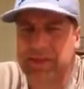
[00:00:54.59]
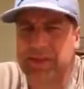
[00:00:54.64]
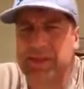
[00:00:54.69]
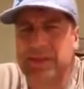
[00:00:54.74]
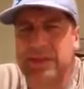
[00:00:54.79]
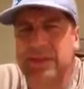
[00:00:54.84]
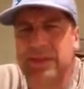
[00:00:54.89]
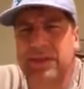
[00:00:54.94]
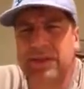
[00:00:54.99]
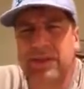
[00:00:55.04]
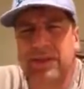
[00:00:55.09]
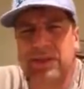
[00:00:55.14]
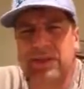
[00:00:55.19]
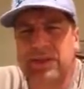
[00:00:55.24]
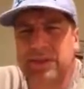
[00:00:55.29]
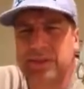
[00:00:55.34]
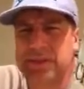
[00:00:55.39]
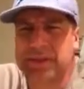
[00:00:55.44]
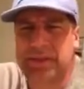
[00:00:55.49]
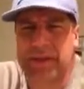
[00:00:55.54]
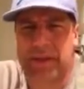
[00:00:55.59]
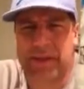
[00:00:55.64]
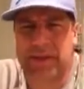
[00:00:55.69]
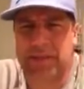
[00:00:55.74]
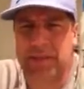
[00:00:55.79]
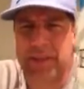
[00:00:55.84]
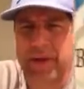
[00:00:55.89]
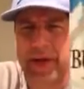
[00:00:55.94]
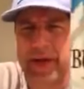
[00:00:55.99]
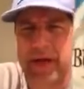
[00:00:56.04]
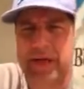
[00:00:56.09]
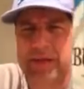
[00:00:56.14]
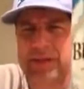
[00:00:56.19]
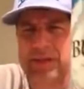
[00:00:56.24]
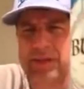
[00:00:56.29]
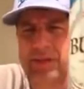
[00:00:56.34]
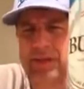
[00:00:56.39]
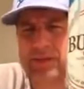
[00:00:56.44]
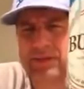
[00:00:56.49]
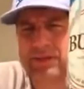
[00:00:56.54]
You don't see 6-packs.
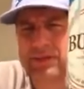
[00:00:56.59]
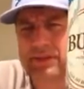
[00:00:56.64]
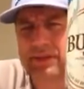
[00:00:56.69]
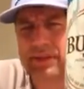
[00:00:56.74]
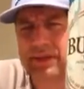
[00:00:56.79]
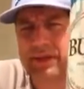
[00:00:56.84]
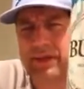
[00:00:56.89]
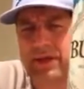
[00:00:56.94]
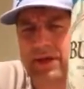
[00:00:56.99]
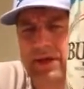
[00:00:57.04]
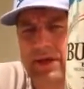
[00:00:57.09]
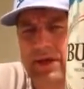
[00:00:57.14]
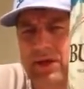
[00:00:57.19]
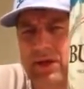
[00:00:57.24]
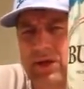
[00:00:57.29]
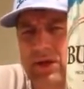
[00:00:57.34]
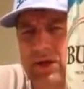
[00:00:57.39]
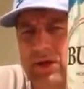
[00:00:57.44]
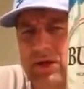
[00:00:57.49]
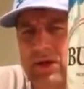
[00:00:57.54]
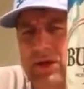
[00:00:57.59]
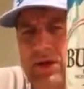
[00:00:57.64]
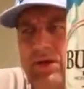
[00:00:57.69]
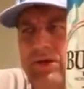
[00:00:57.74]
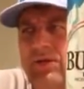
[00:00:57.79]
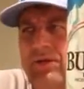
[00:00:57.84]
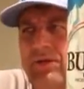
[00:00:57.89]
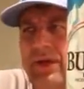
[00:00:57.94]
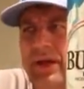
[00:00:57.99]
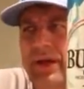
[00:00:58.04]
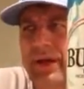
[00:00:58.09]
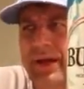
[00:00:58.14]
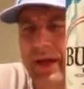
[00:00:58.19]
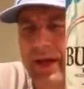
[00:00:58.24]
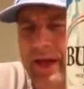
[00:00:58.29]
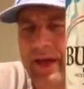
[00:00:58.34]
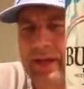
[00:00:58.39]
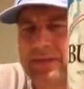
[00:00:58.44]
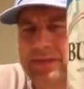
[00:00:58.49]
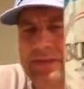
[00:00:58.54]
You'll see a
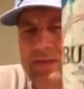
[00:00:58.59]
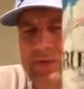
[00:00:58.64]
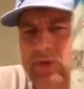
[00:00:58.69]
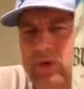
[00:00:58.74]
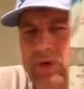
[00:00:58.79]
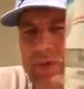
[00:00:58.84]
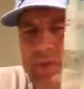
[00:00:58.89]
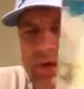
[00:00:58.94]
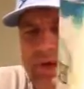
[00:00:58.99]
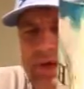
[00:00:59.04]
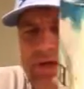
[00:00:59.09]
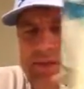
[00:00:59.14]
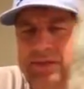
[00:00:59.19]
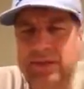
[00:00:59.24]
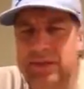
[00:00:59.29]
case in 12-packs.